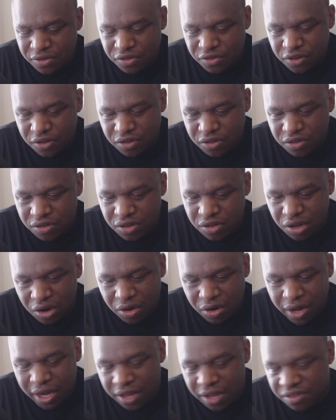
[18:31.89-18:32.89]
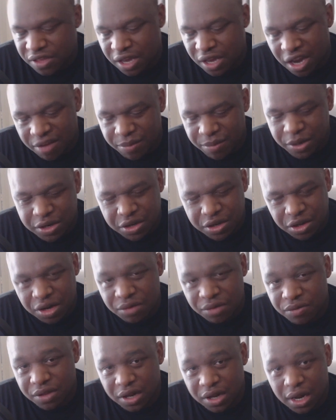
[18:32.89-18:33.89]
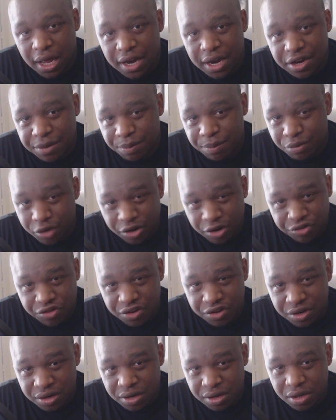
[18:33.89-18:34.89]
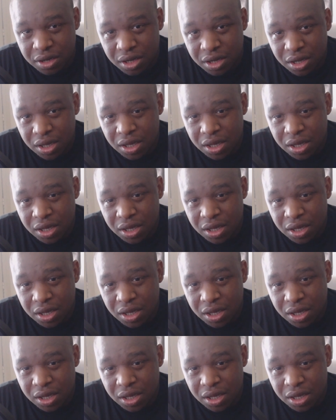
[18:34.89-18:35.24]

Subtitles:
It's just, you know, like I said, I've been dealing with a lot of depression,